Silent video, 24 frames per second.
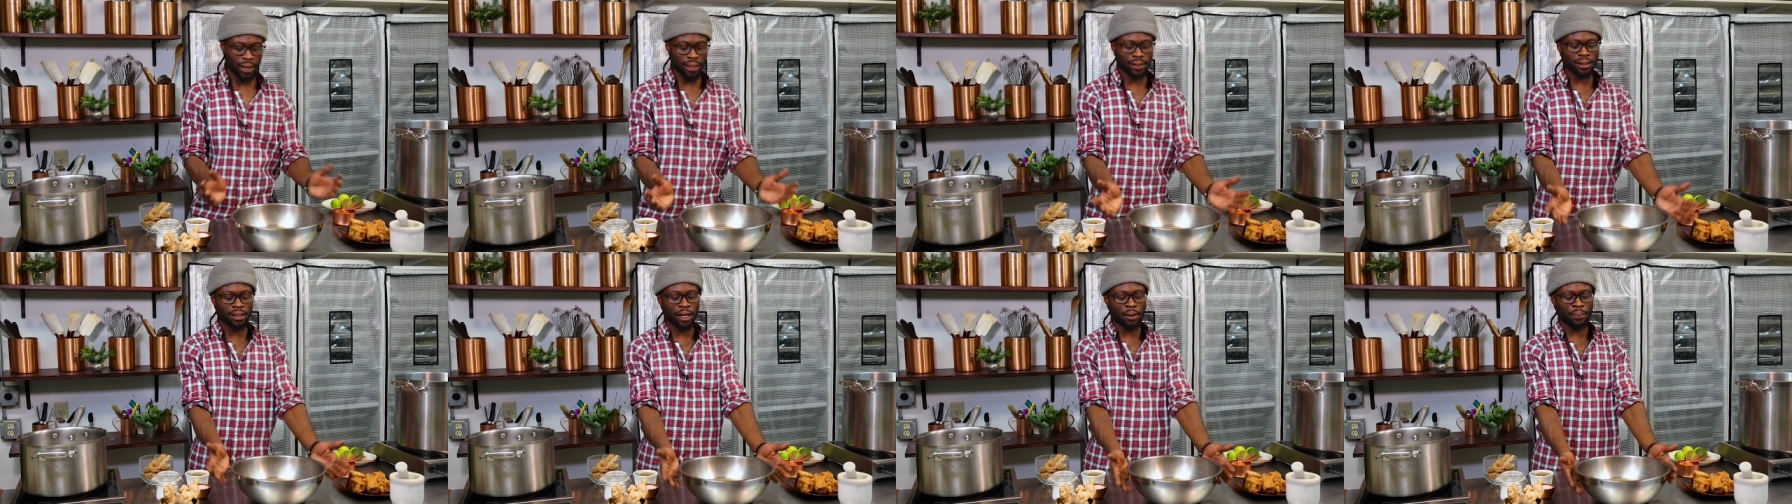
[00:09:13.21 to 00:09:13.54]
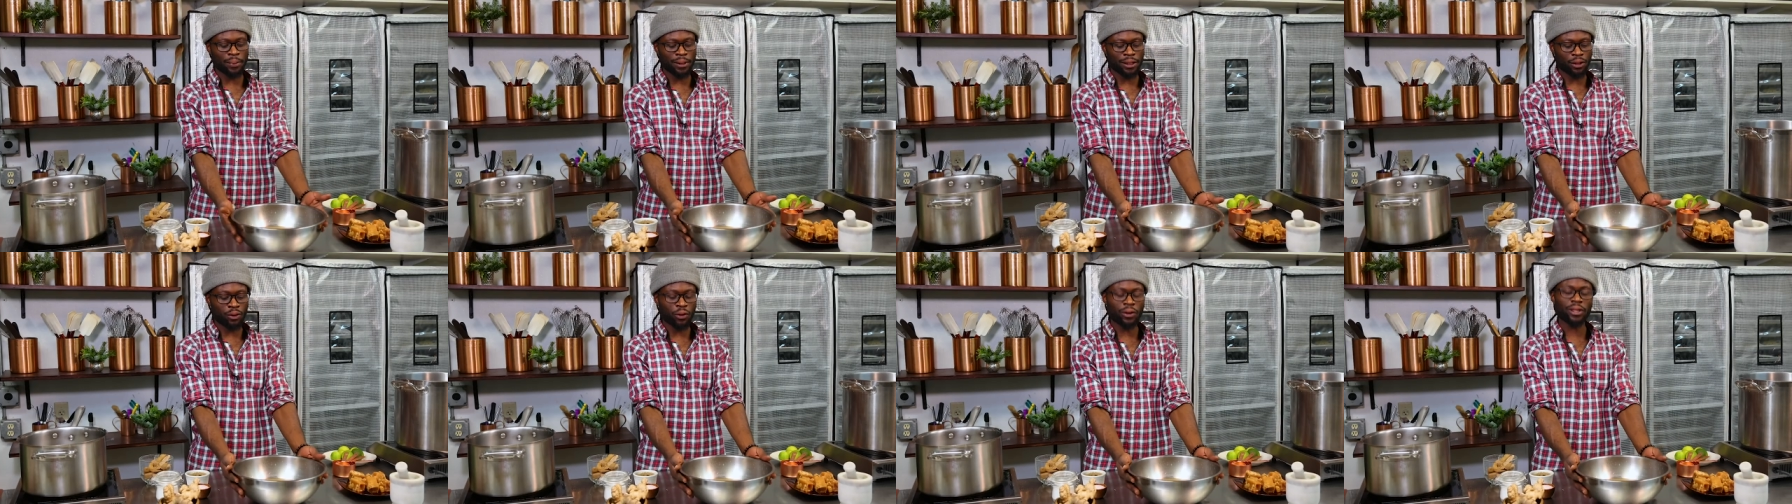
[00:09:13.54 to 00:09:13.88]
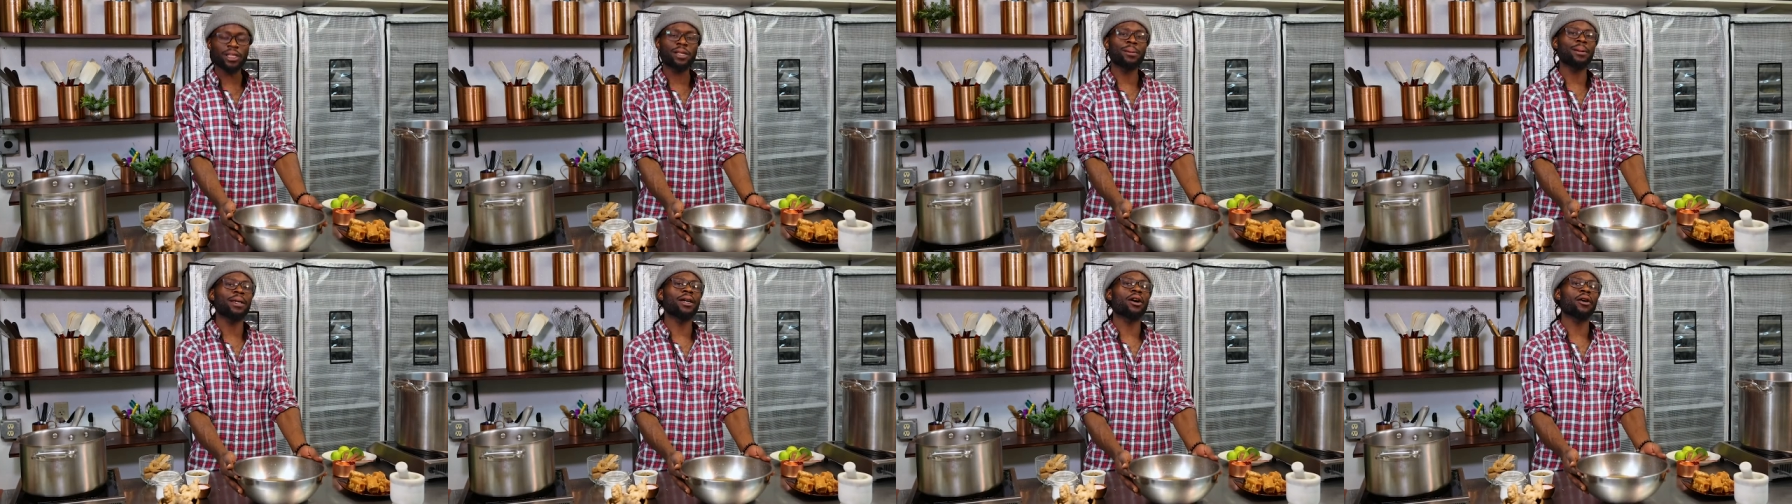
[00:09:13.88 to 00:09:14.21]
Next up is
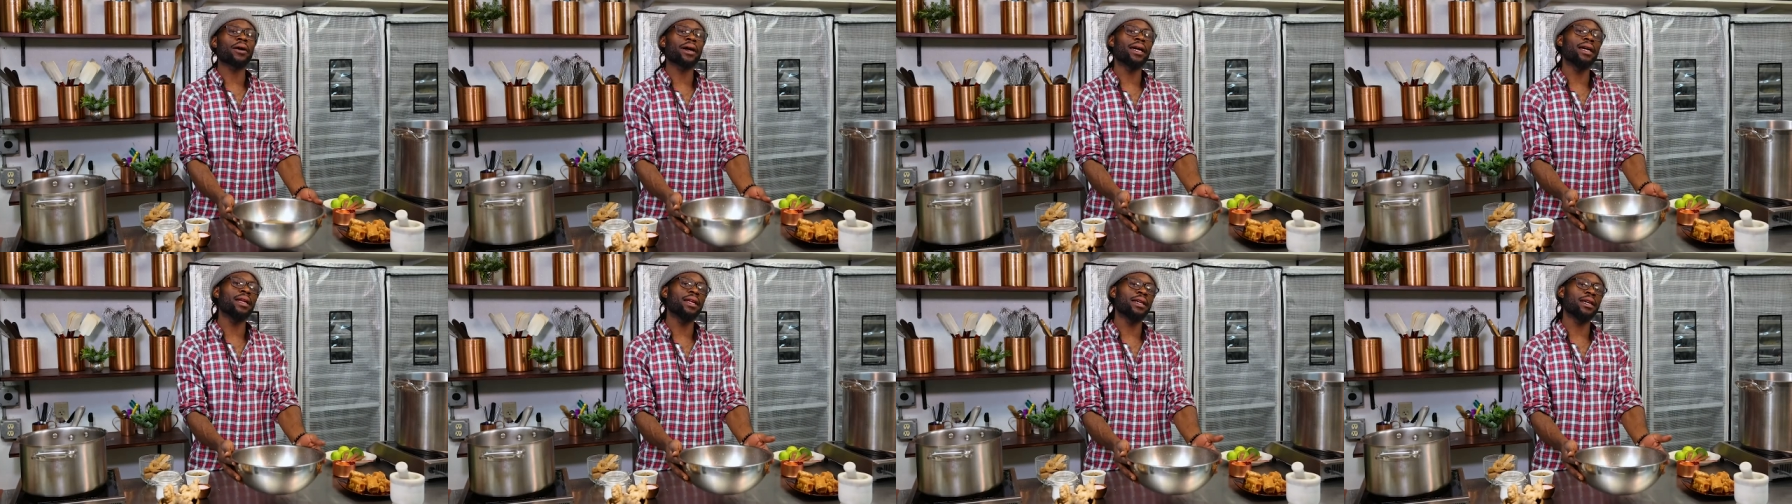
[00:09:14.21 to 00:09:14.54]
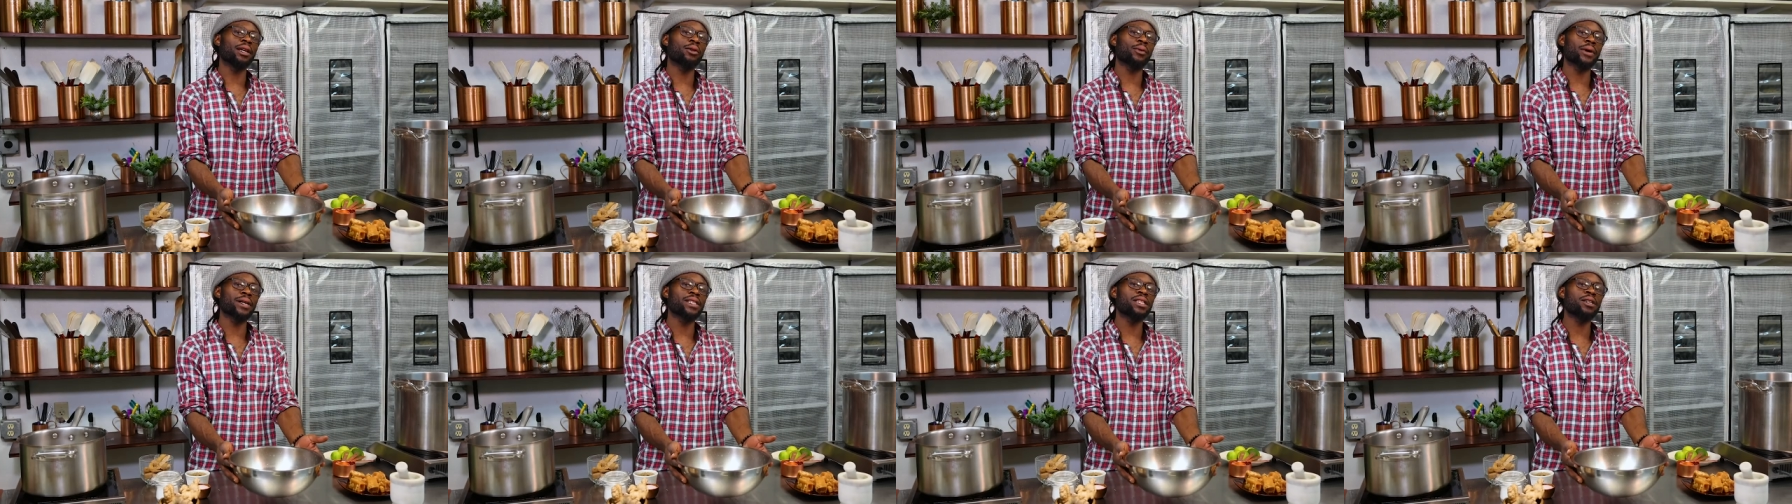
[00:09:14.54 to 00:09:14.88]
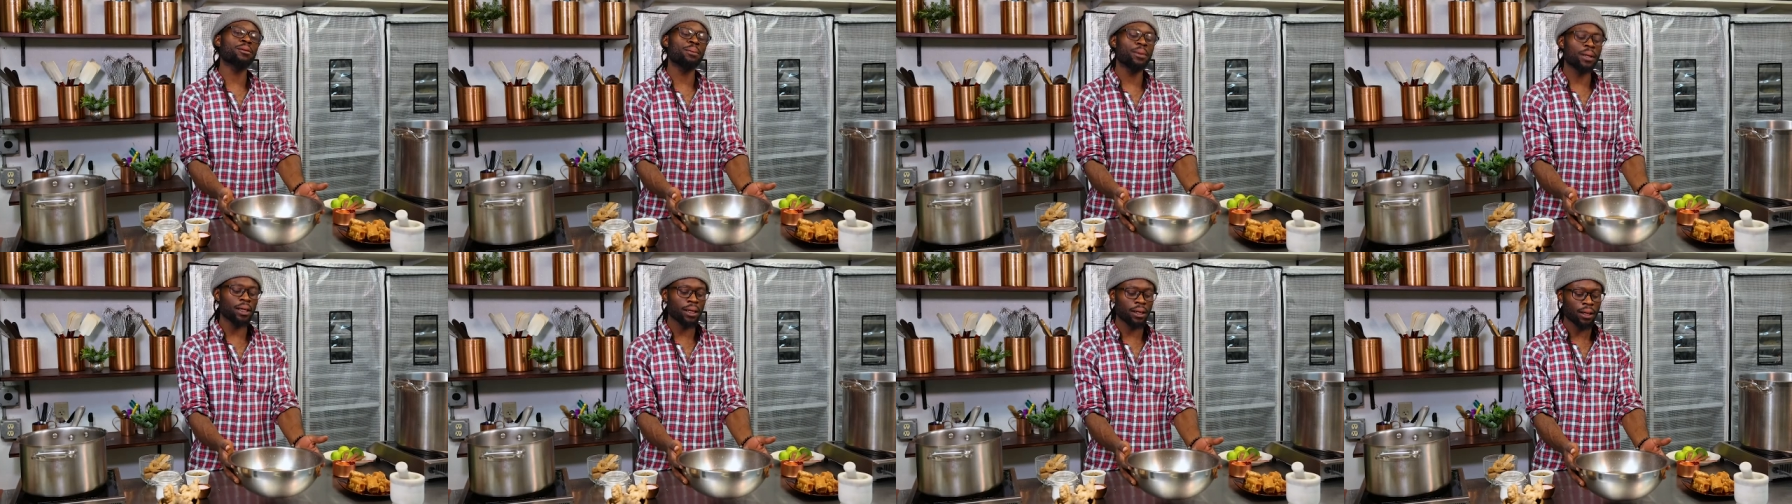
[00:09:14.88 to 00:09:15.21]
going to be our Indian
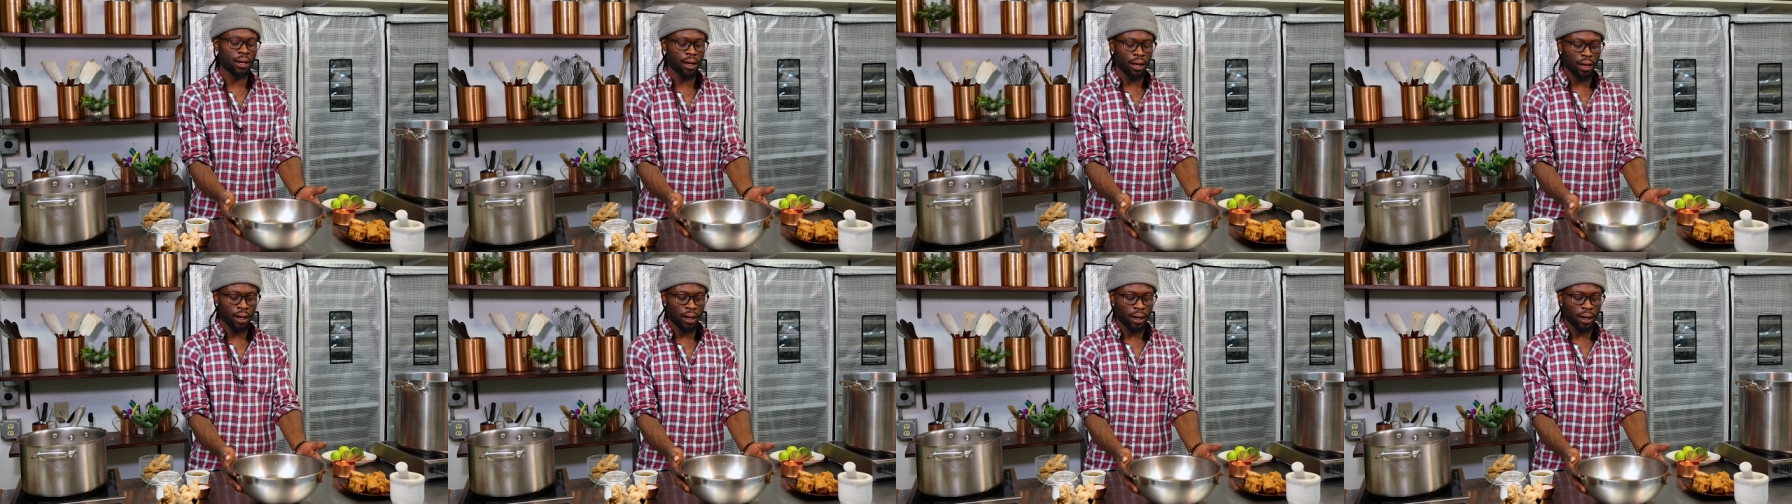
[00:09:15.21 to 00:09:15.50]
recipe.